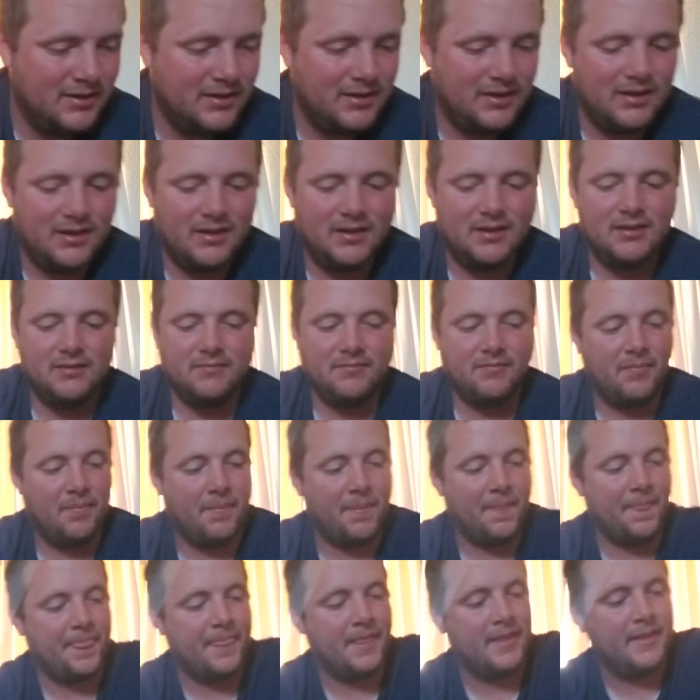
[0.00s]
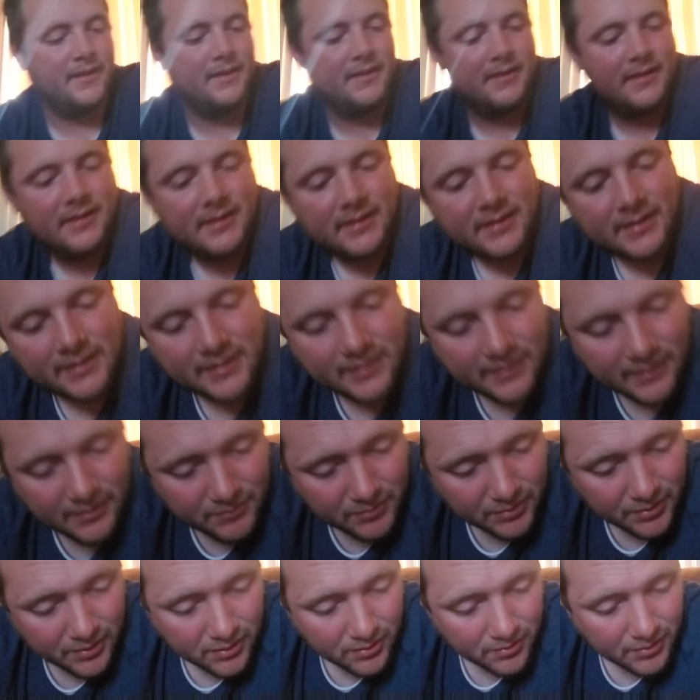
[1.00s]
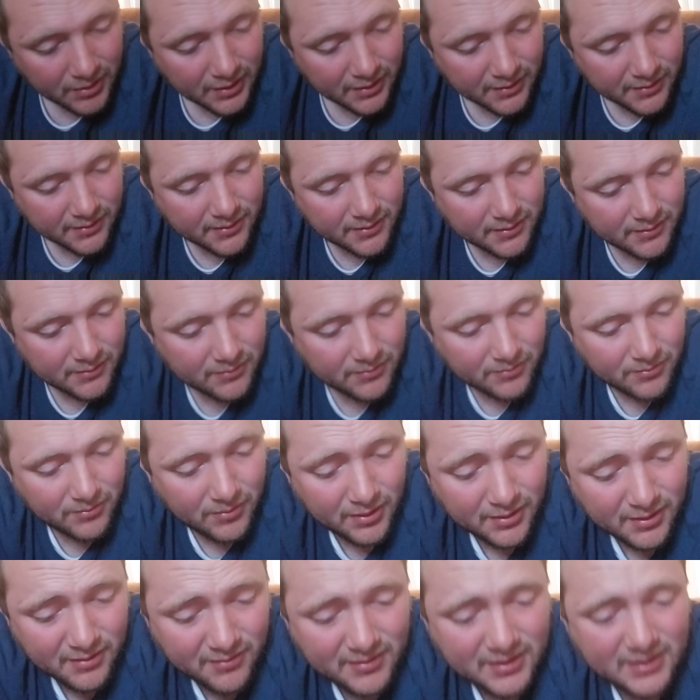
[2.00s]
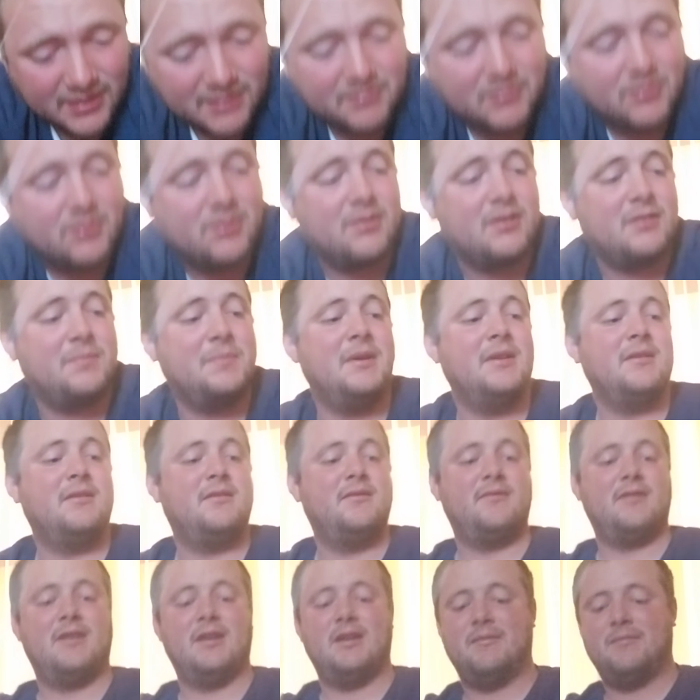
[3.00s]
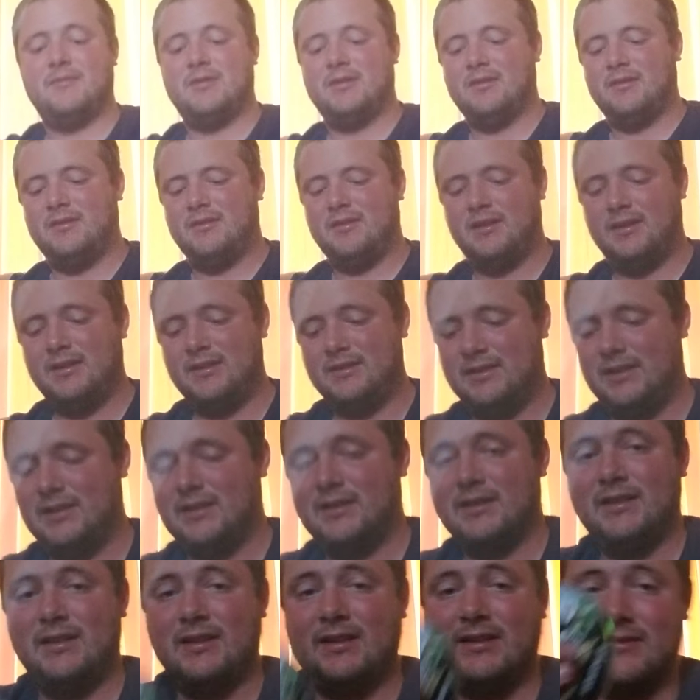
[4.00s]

Then we'll go with one of the more expensive games on the lot is in these